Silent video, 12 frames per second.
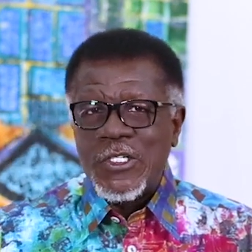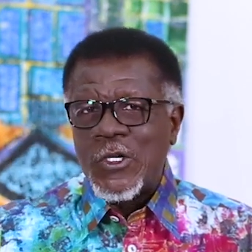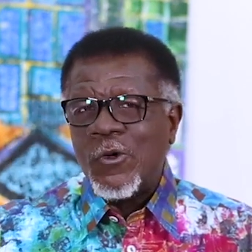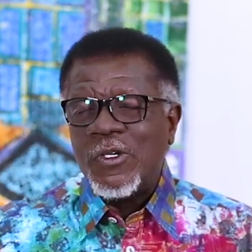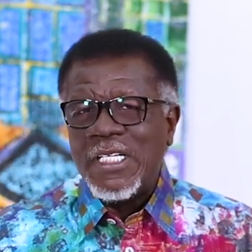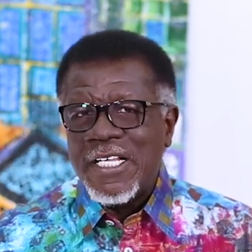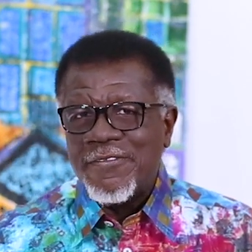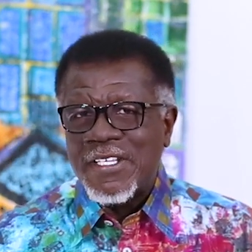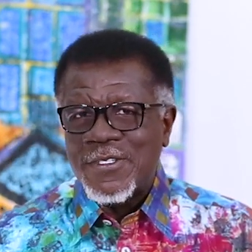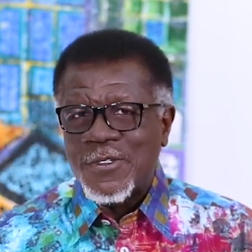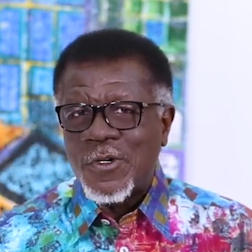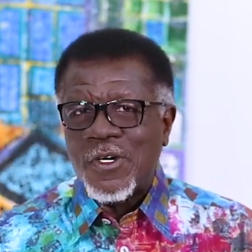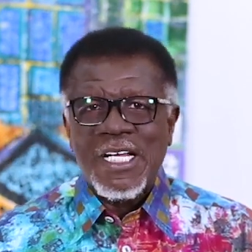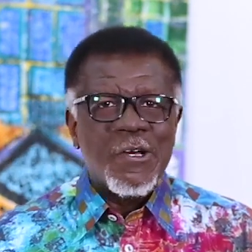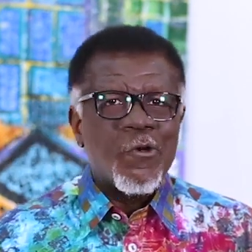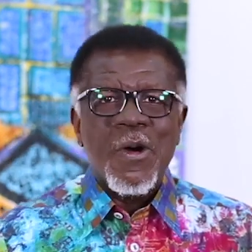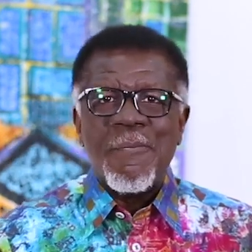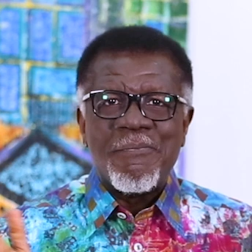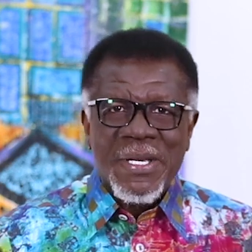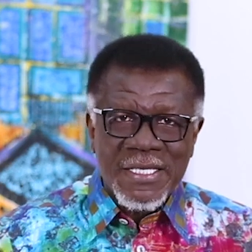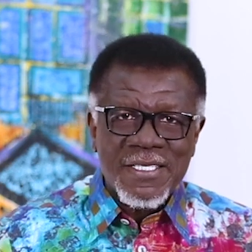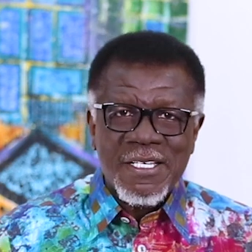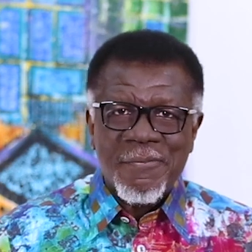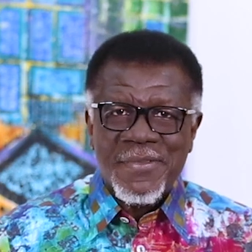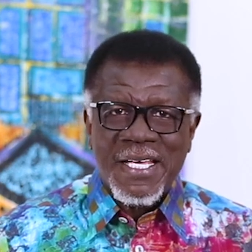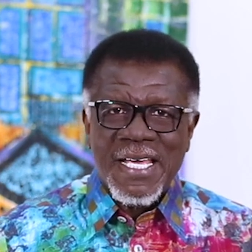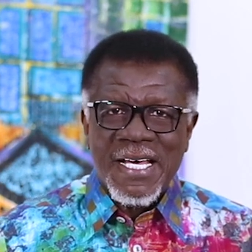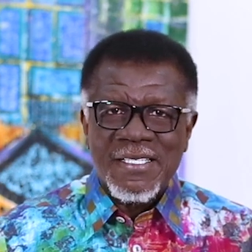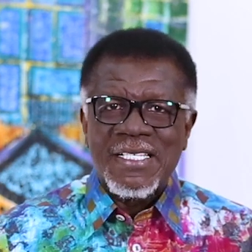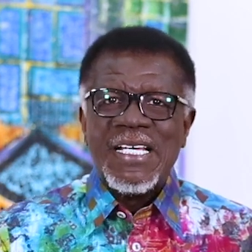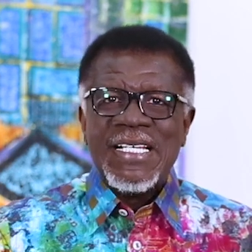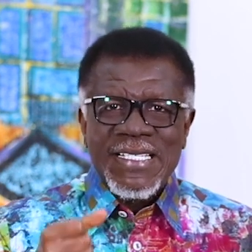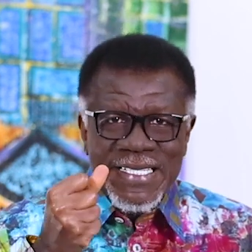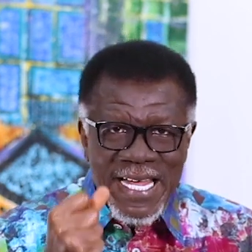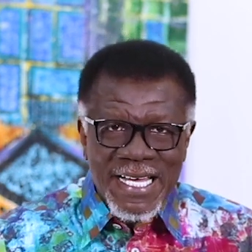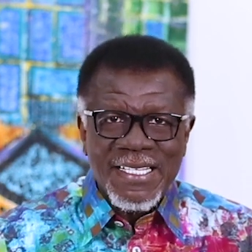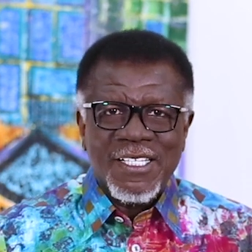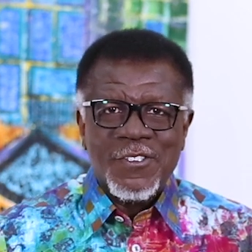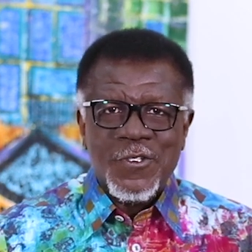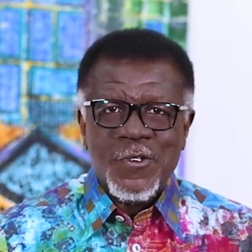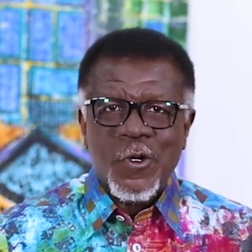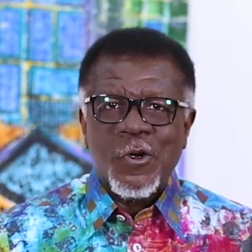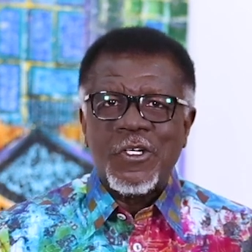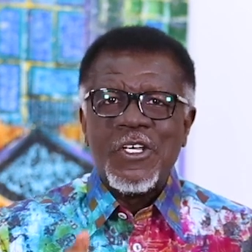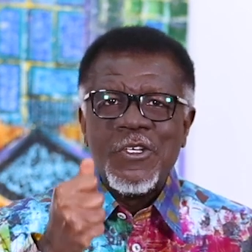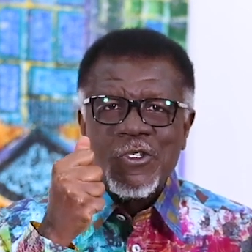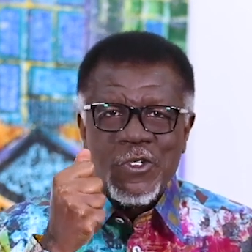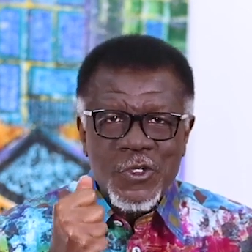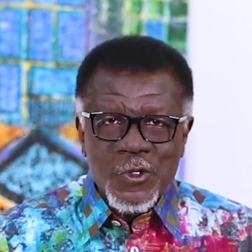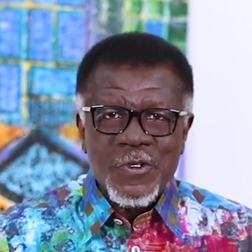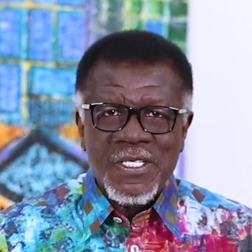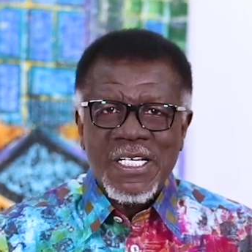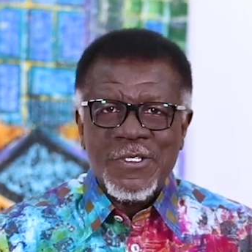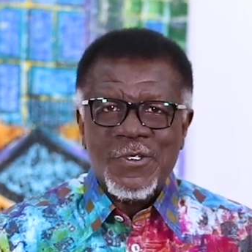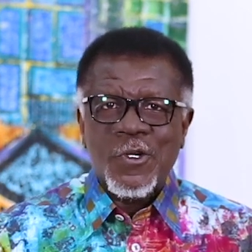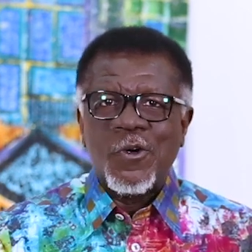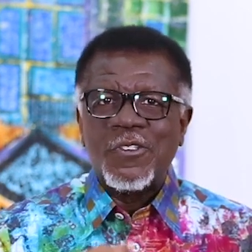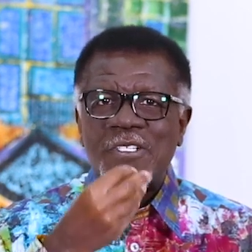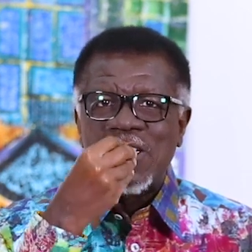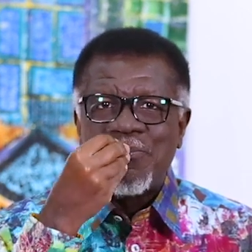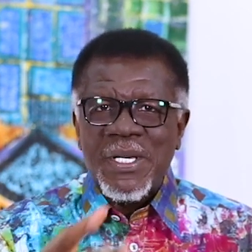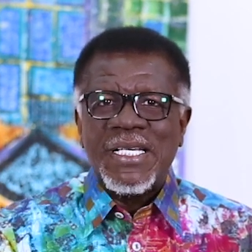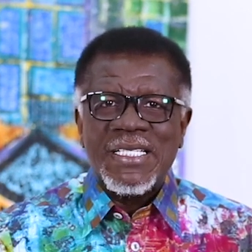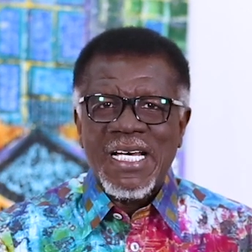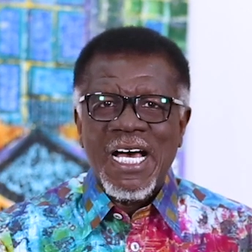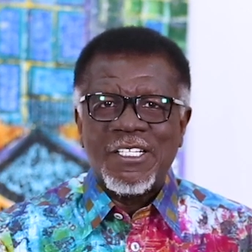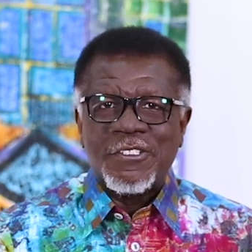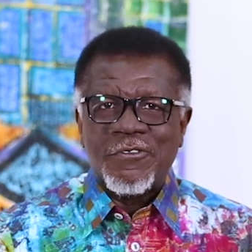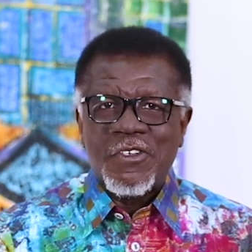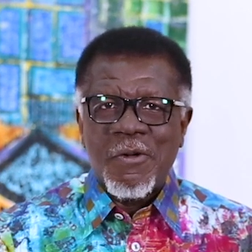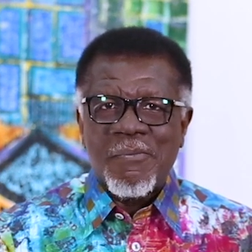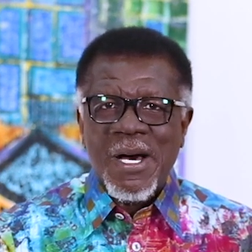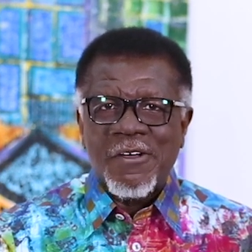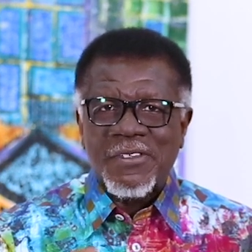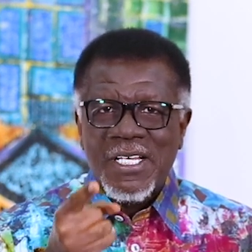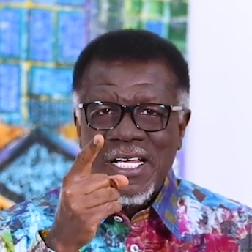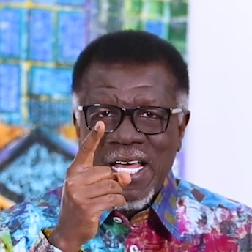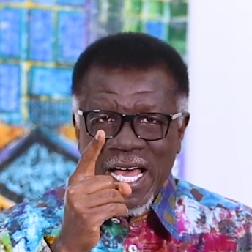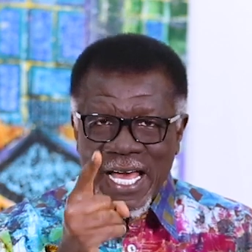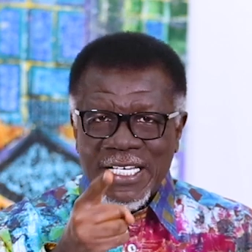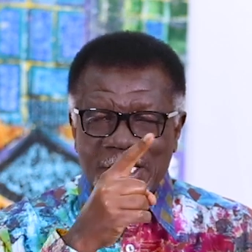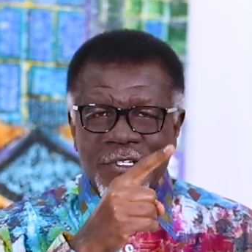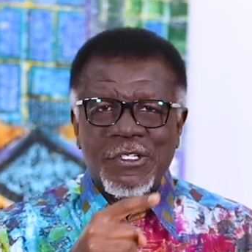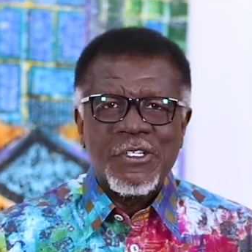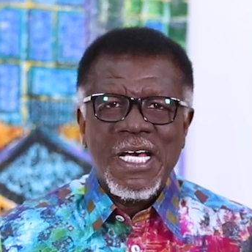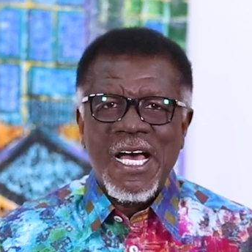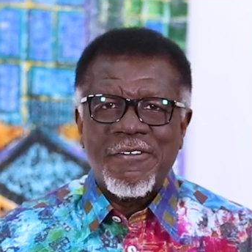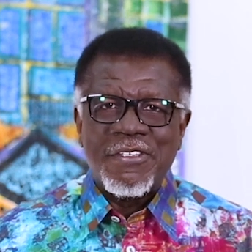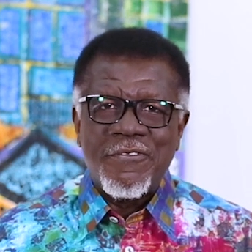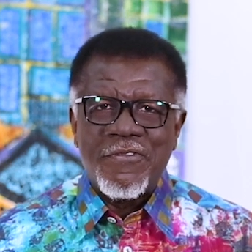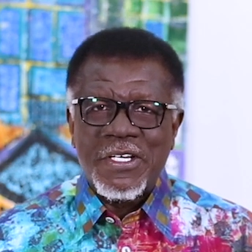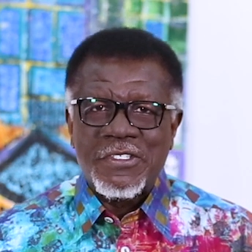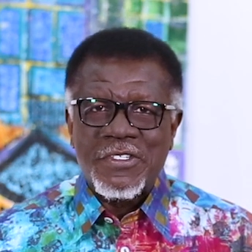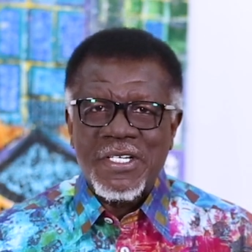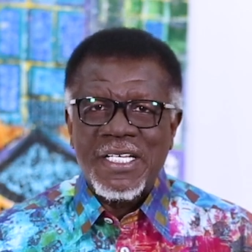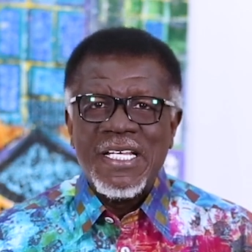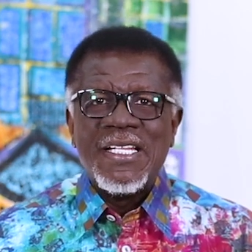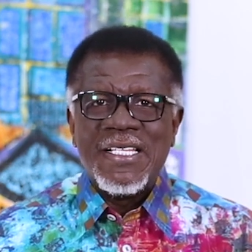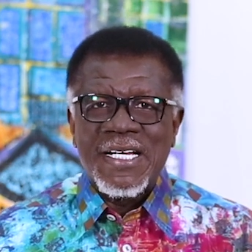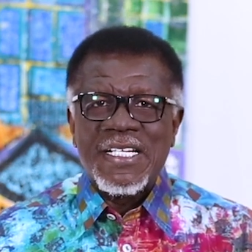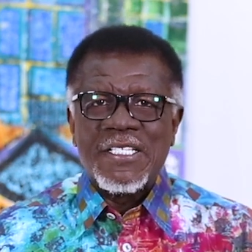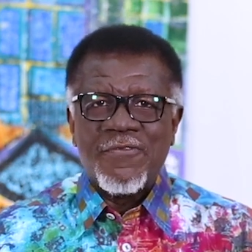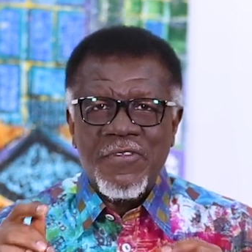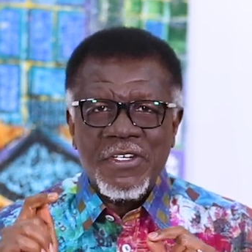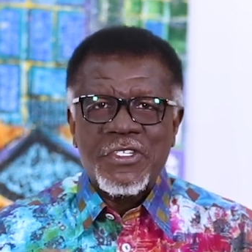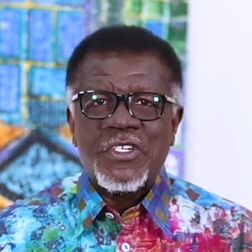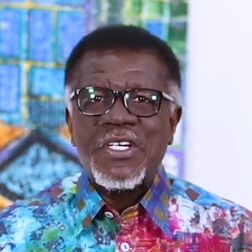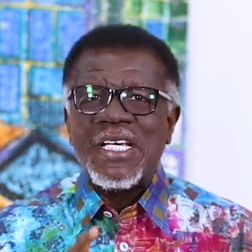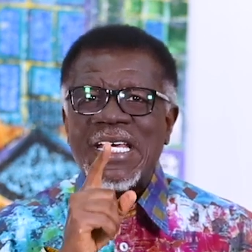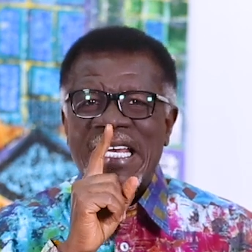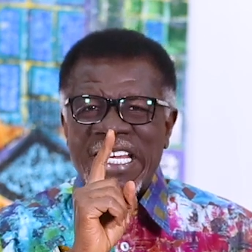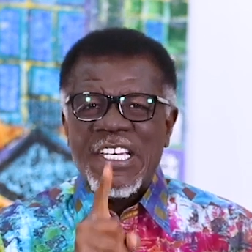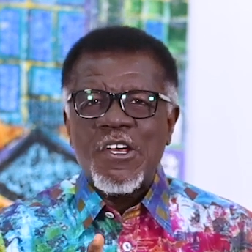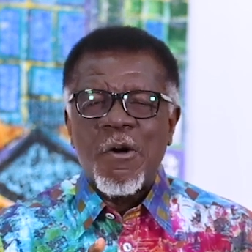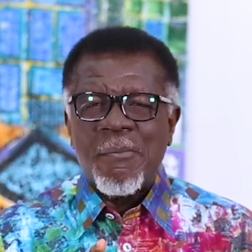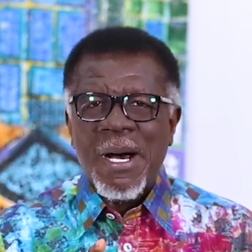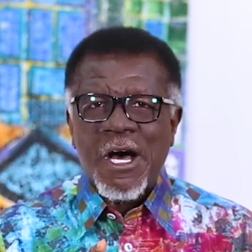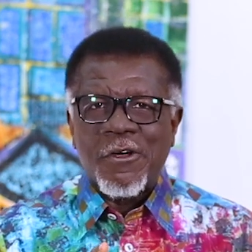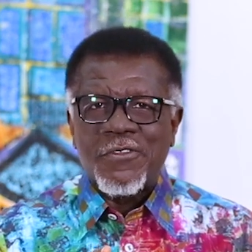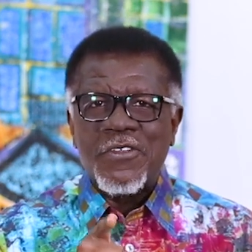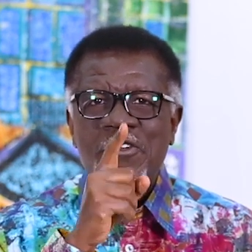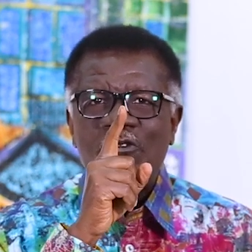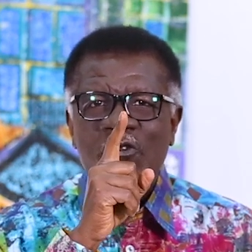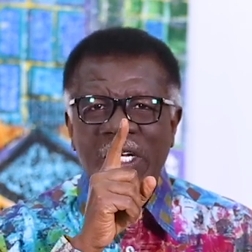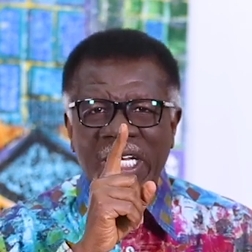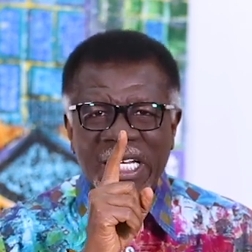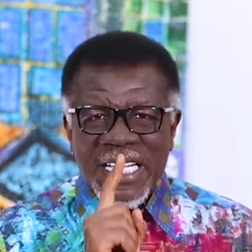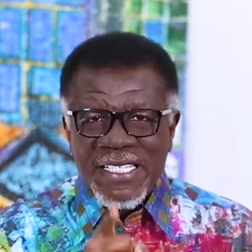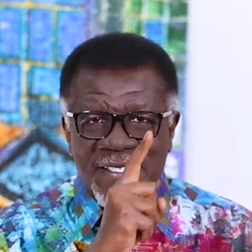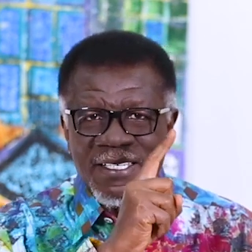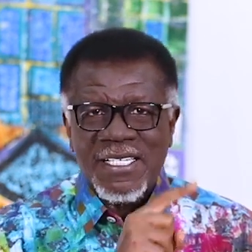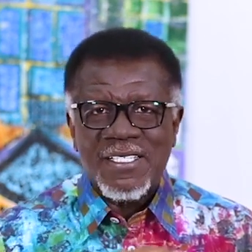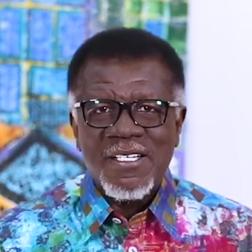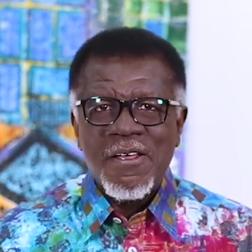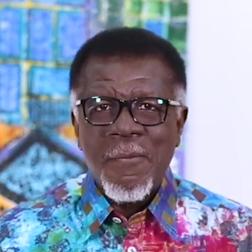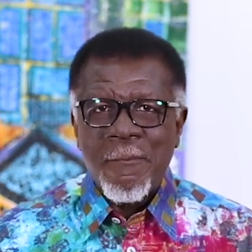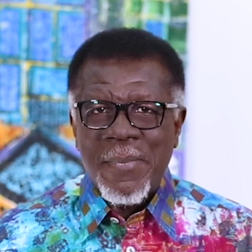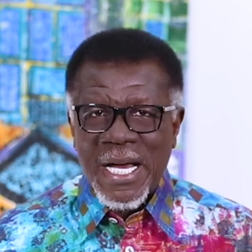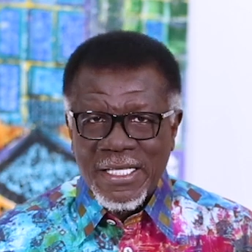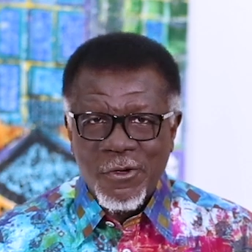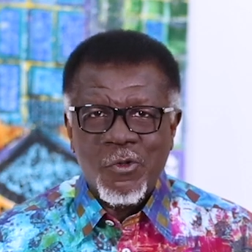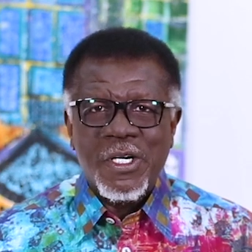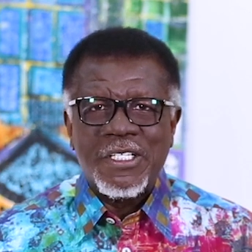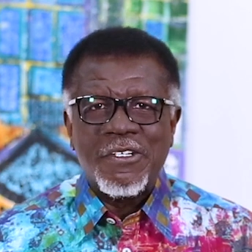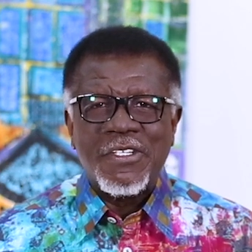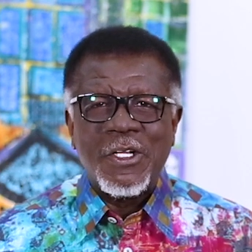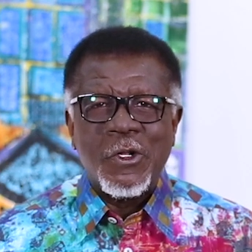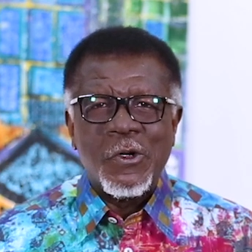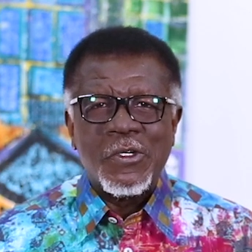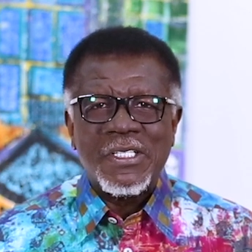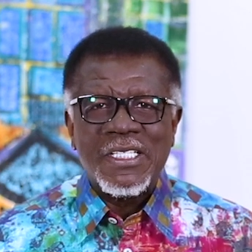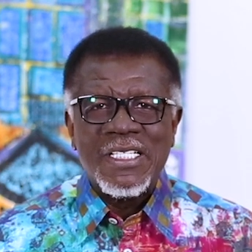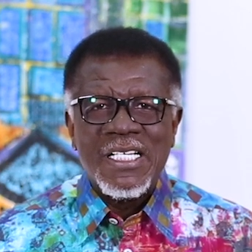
Don't leave the sword and go and pick something else. Take that sword, use that sword, speak it out of your mouth, and you're going to have the victory. There is victory in your mouth. Release it by the word of the Lord.